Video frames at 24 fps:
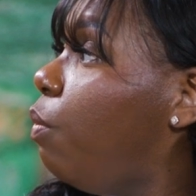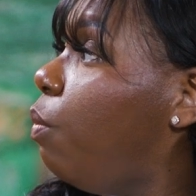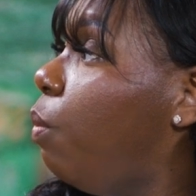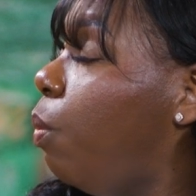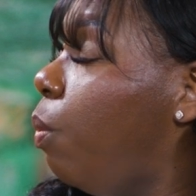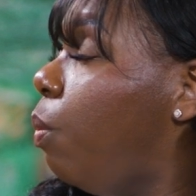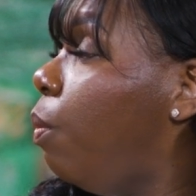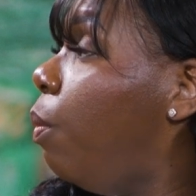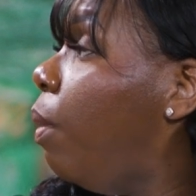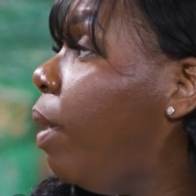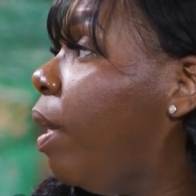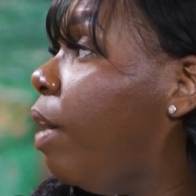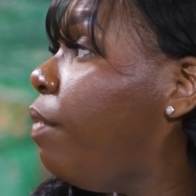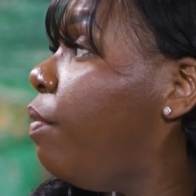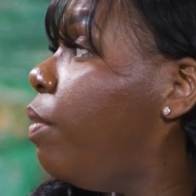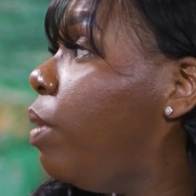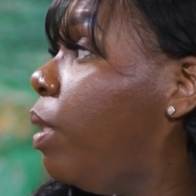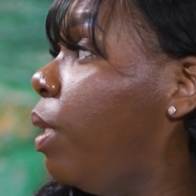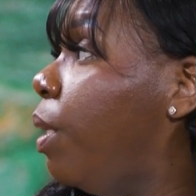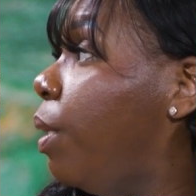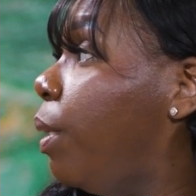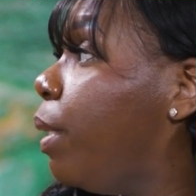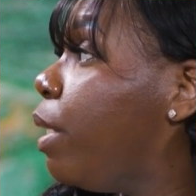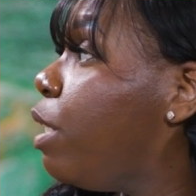whatever
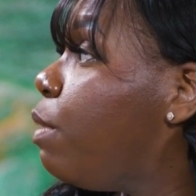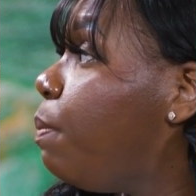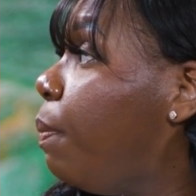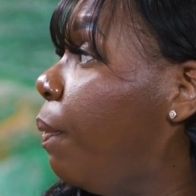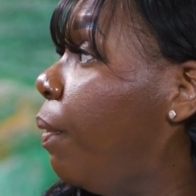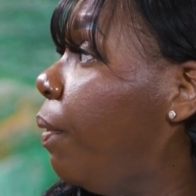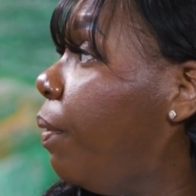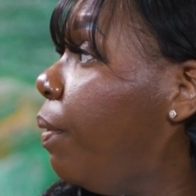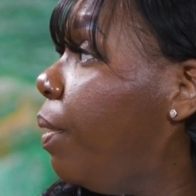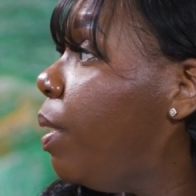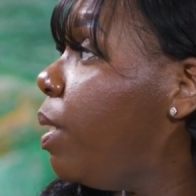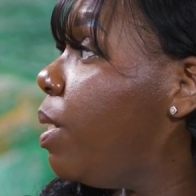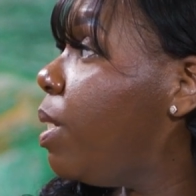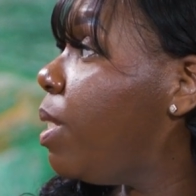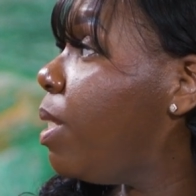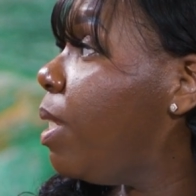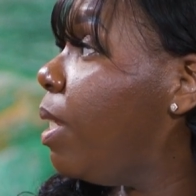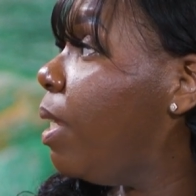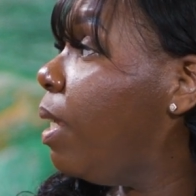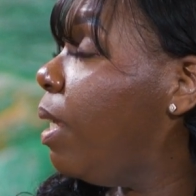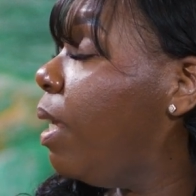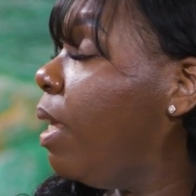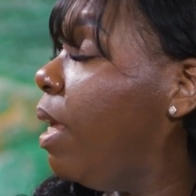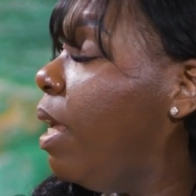they're
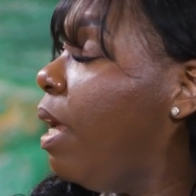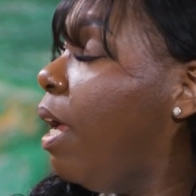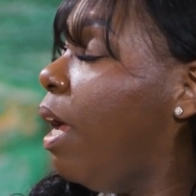experiencing,